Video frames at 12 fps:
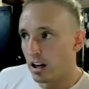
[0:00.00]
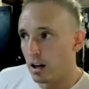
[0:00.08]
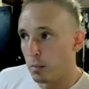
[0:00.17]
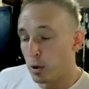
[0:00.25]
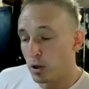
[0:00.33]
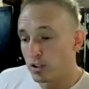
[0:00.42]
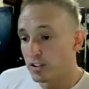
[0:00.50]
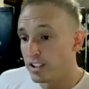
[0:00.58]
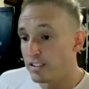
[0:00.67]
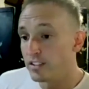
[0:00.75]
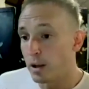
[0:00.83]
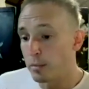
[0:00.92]
person in
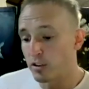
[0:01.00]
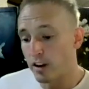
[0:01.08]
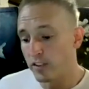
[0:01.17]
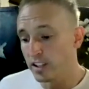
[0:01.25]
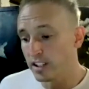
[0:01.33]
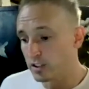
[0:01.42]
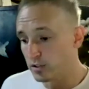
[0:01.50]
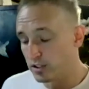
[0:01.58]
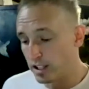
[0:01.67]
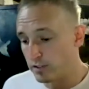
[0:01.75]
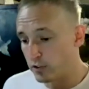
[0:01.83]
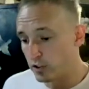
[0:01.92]
the demographic, so
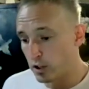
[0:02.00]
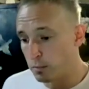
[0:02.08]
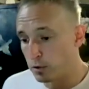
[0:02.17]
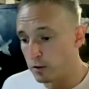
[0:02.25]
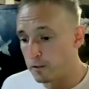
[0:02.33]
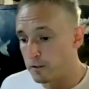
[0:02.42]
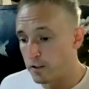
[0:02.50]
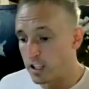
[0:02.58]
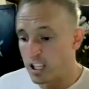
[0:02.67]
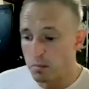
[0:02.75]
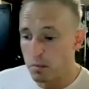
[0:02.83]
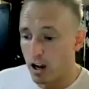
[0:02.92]
say, for example, a
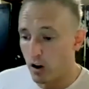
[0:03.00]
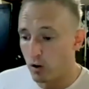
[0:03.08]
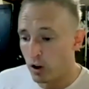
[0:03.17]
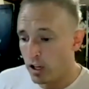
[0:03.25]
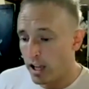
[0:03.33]
female